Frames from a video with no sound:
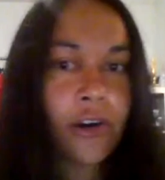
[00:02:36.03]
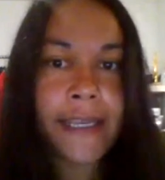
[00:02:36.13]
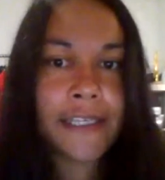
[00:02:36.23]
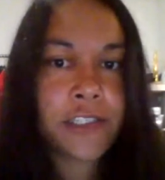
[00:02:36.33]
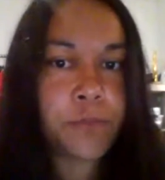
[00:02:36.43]
are
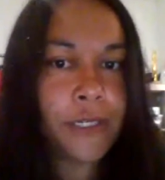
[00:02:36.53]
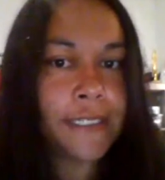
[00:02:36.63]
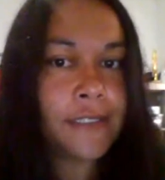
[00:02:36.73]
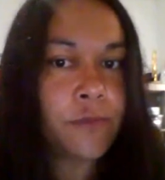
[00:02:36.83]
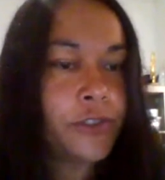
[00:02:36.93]

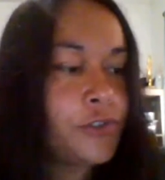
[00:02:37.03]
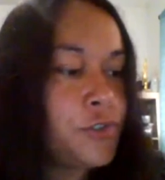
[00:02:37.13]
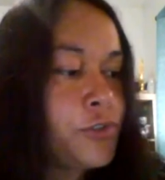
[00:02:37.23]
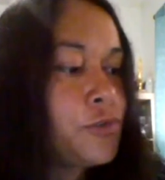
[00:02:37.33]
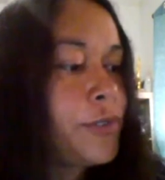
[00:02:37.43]
expressed when the
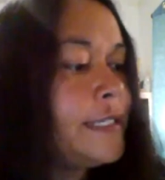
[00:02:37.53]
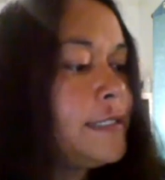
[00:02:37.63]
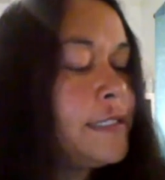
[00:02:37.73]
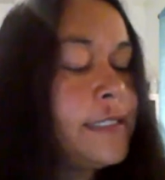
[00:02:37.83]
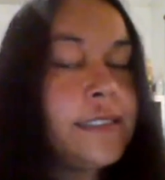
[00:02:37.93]
trait
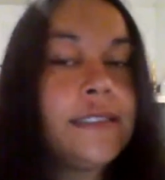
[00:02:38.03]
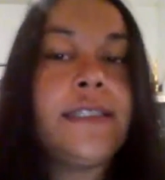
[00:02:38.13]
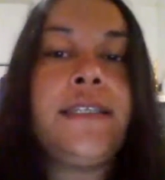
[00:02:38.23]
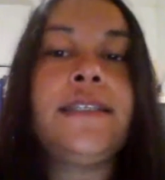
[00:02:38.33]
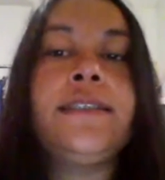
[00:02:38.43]

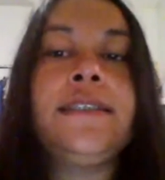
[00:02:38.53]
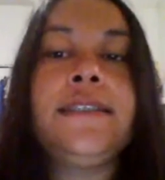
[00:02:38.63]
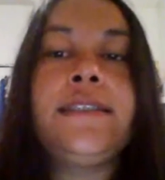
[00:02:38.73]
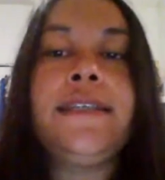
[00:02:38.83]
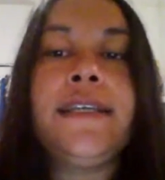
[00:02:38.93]
is
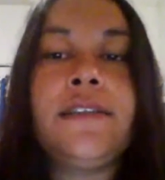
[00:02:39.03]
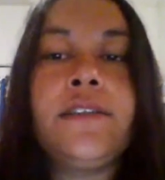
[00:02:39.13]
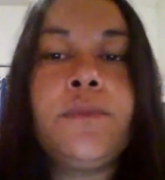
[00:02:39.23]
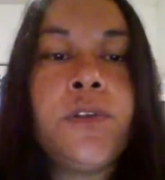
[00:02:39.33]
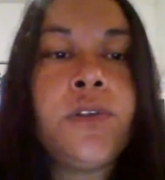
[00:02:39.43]

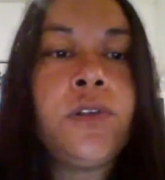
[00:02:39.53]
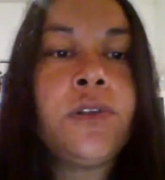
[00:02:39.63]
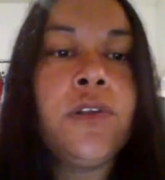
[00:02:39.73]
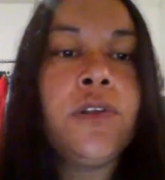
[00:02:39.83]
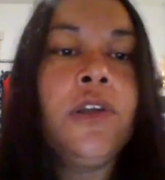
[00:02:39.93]
detectable